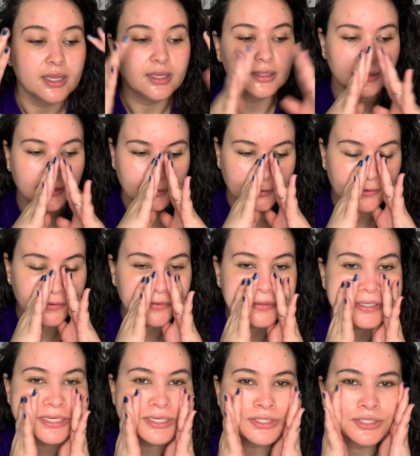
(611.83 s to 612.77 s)
It
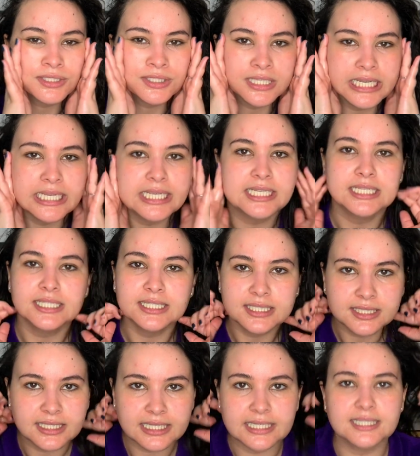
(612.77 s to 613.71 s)
literally just like
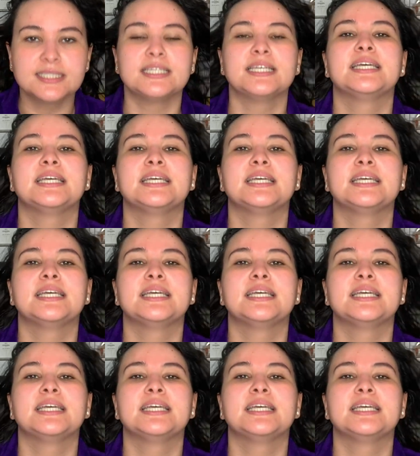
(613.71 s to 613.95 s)
sinks